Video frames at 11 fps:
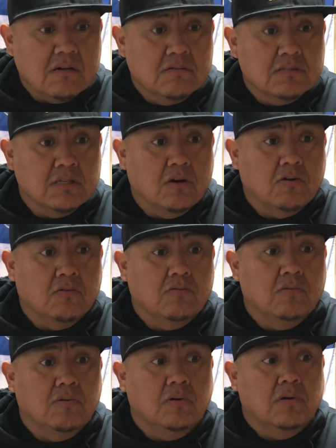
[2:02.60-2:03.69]
So,
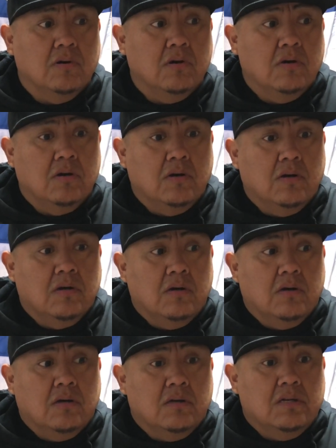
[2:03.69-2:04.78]

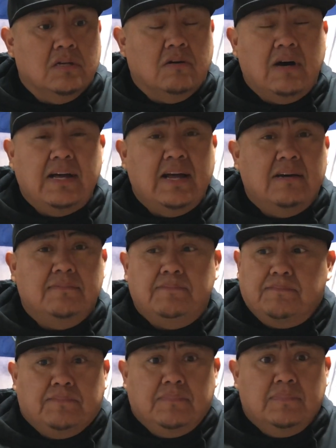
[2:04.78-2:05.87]
I
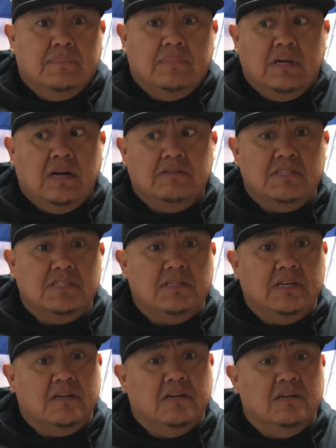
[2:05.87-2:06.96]
was just
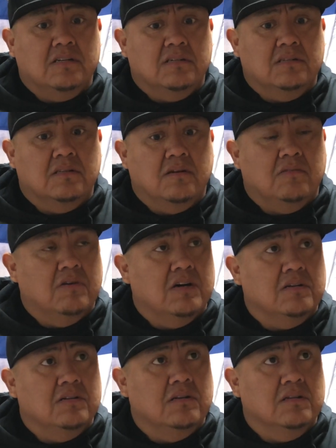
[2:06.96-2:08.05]
like, oh
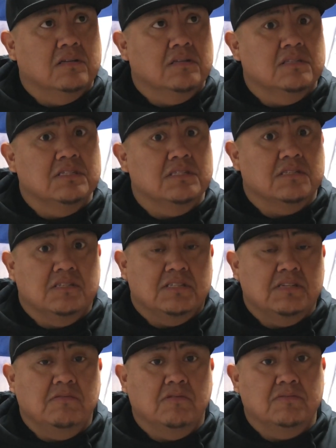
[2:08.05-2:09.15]
well, just
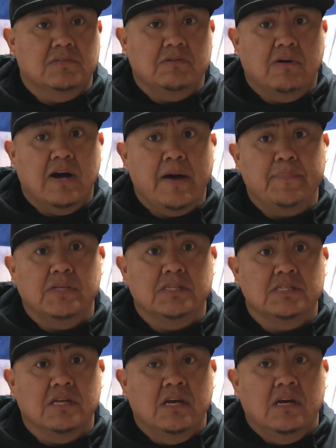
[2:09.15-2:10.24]
see what
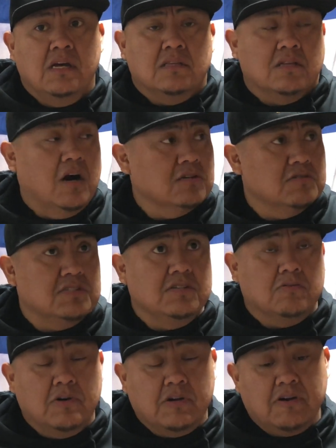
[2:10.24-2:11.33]
happens. Dogs are still
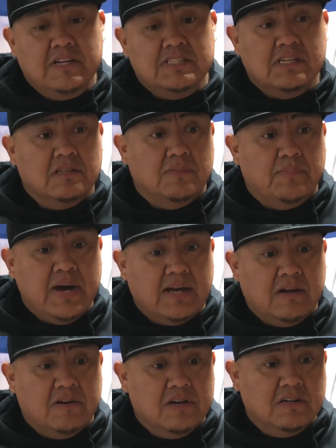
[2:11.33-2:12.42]
going crazy in the back
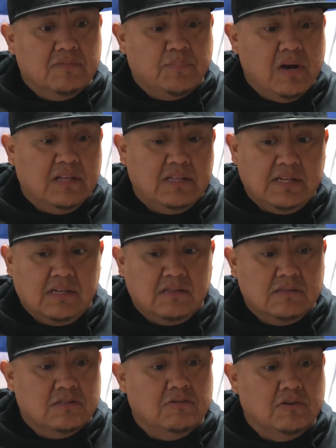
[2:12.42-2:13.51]
area, probably like
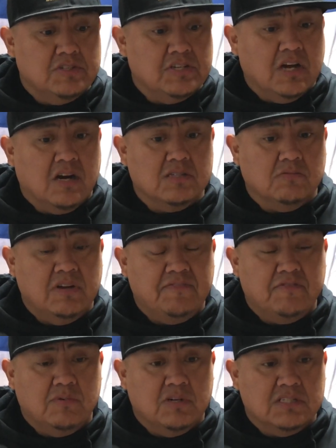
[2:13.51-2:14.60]
200 yards away
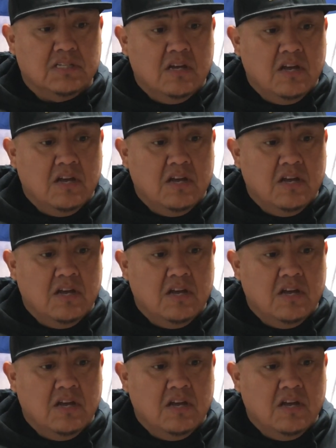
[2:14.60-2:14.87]
from us.